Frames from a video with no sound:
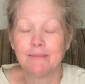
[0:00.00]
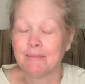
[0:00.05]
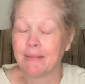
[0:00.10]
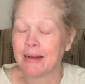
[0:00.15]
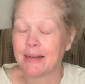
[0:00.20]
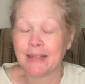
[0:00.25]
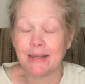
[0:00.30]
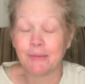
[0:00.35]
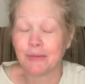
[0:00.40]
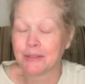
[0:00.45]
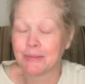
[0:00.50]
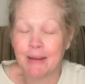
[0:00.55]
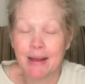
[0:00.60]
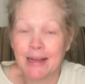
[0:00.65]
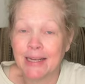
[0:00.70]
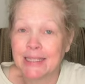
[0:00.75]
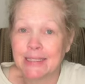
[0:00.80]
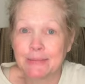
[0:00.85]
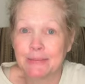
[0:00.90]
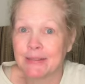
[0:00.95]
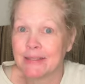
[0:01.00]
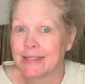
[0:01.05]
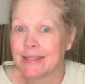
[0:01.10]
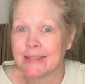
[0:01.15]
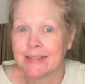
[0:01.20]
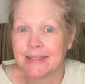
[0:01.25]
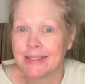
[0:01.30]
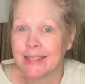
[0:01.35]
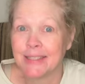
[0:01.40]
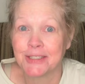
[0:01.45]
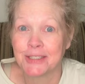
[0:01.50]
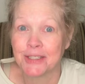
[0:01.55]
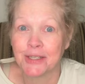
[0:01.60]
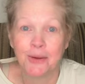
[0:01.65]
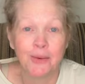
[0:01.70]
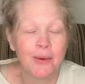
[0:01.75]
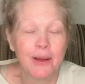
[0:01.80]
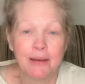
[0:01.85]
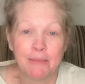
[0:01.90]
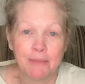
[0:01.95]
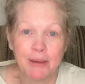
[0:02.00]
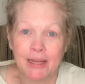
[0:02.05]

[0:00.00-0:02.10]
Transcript: it was my husband's decision to go ahead and